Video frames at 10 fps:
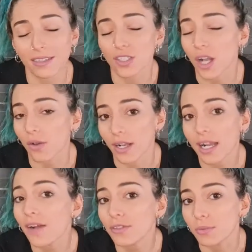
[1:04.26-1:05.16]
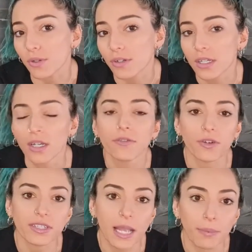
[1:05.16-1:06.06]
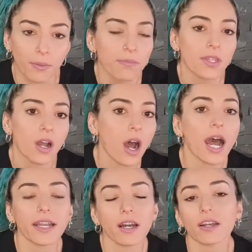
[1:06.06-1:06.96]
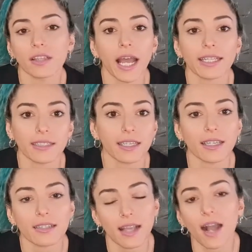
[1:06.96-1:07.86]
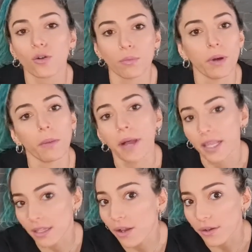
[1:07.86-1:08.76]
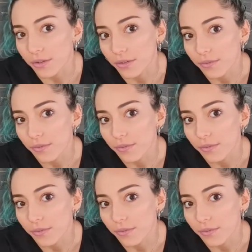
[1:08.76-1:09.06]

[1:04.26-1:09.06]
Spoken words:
the child uncomfortable. For example, I don't like to kiss Uncle Bob hello.